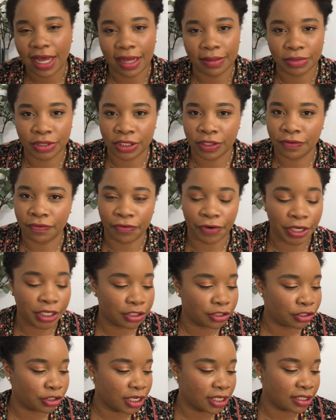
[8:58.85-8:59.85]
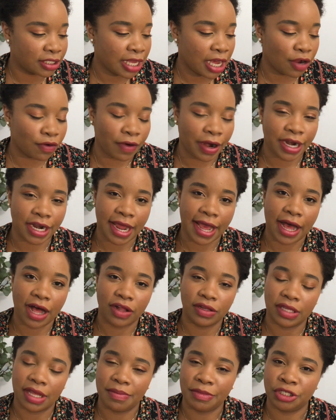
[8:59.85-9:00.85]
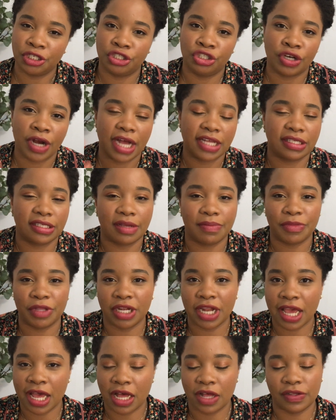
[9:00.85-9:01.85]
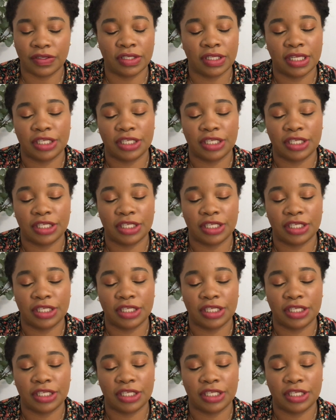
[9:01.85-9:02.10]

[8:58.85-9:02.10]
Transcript: I'm so freaking stressed out right now. Let me just try something else.